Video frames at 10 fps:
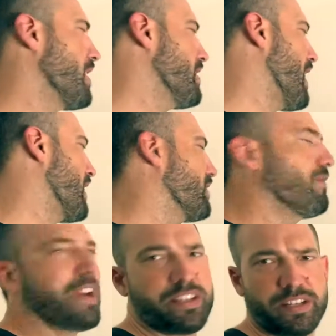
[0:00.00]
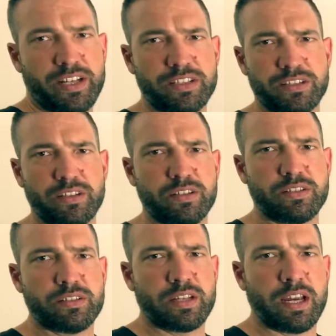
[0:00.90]
and activation
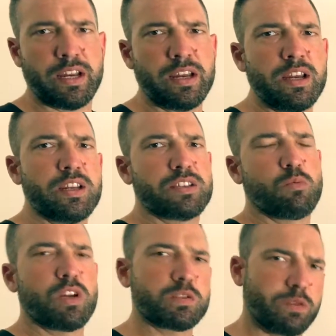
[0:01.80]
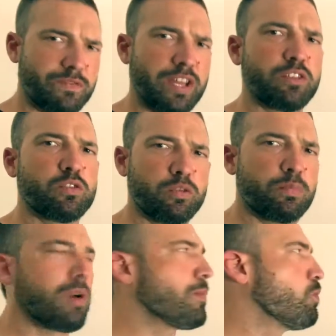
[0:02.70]
exercises, okay? So once we've done a good
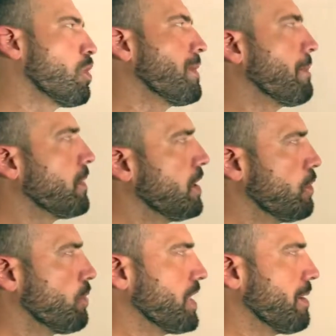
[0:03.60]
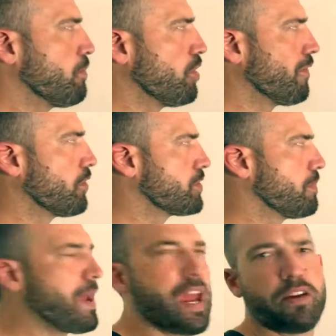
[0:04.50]
proper warm-up, we then move on to
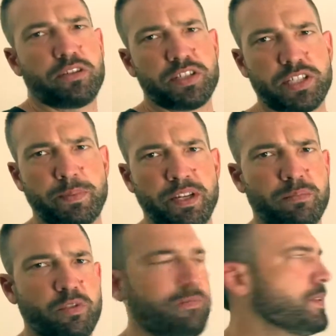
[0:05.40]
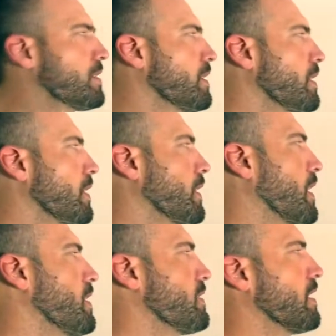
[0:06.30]
power and speed movements,
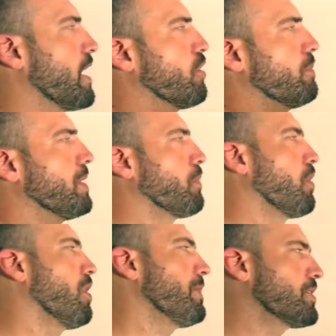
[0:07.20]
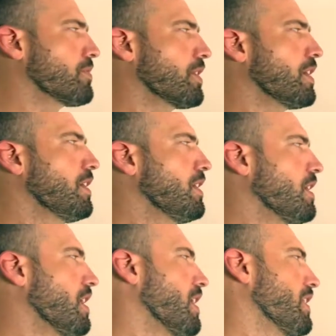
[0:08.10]
okay? So that could be plyometric,
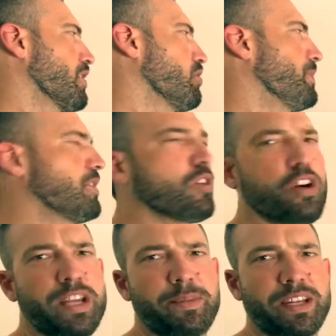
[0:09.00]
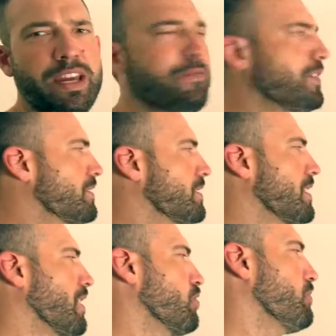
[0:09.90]
that could be dynamic efforts,
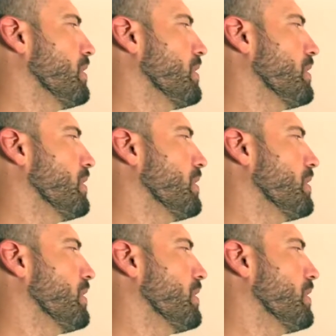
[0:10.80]
that could